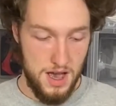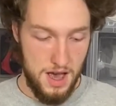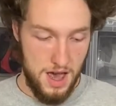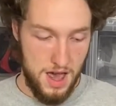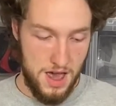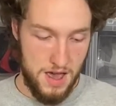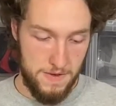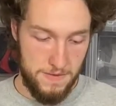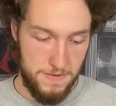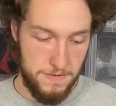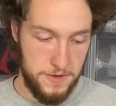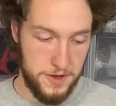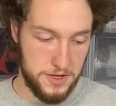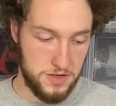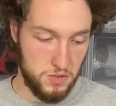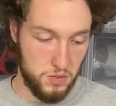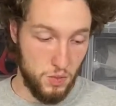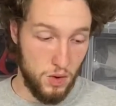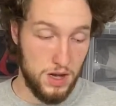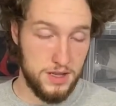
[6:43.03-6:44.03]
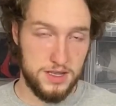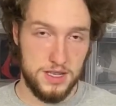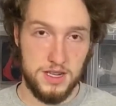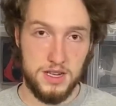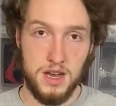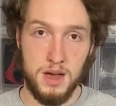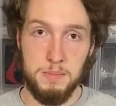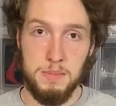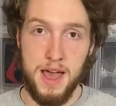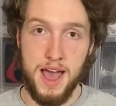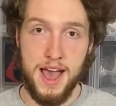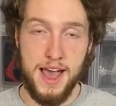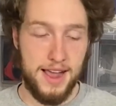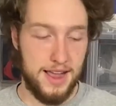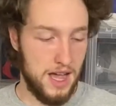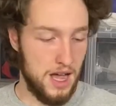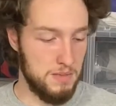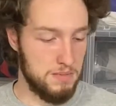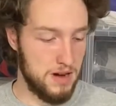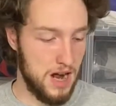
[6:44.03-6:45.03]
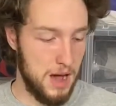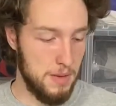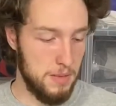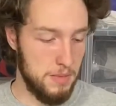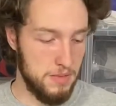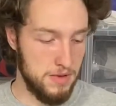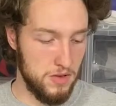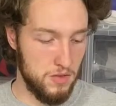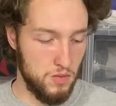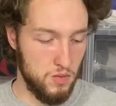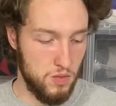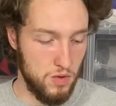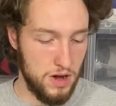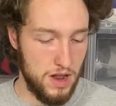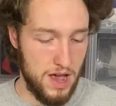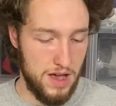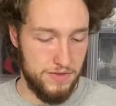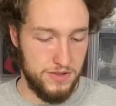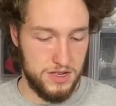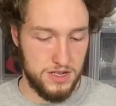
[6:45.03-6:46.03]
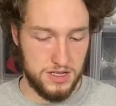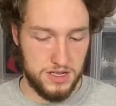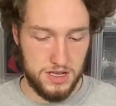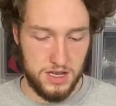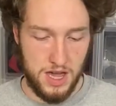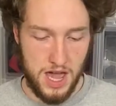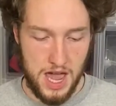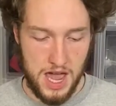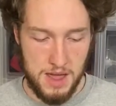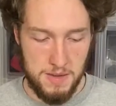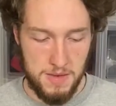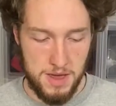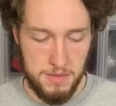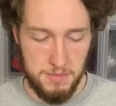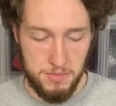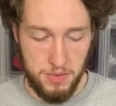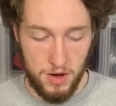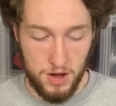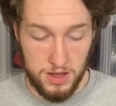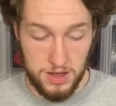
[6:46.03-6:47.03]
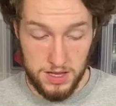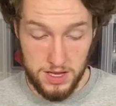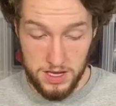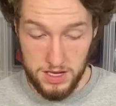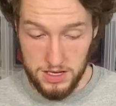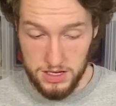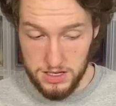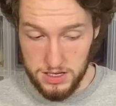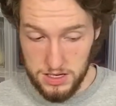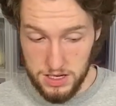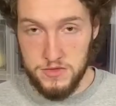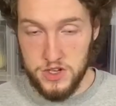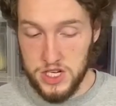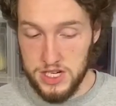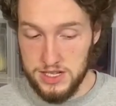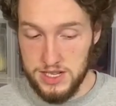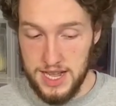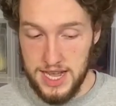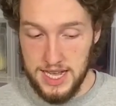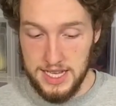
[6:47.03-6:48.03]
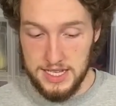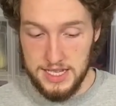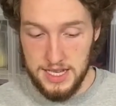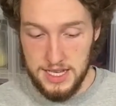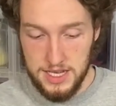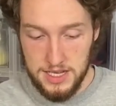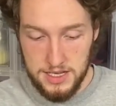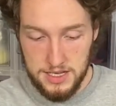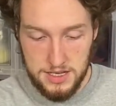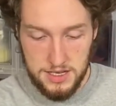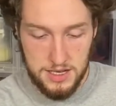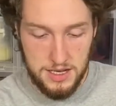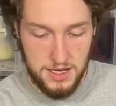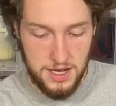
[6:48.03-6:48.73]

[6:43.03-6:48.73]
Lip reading: If this wasn't a pack, I probably would have just came and bought these just as is.